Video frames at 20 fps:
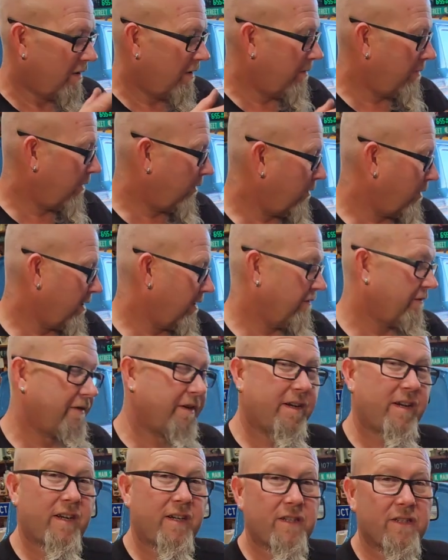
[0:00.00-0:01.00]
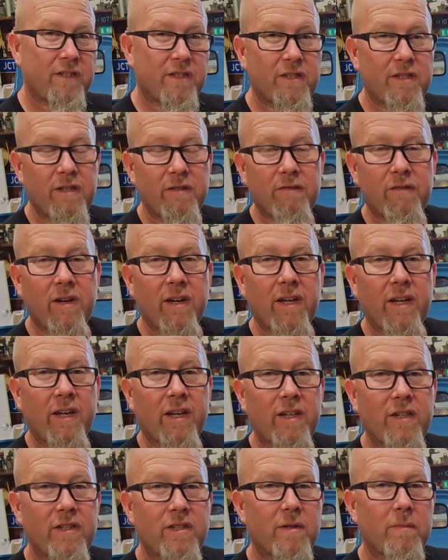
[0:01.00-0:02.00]
I'm gonna run to Phoenix and see if I can
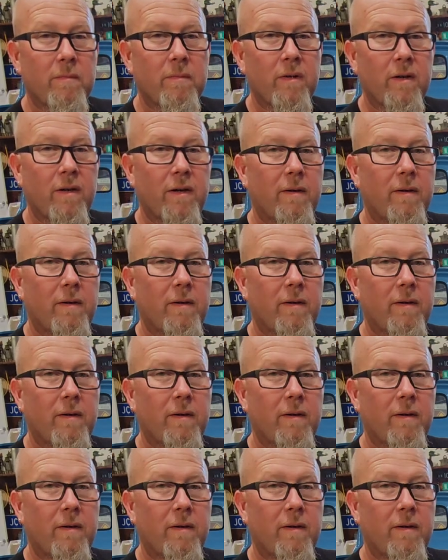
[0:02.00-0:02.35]
get some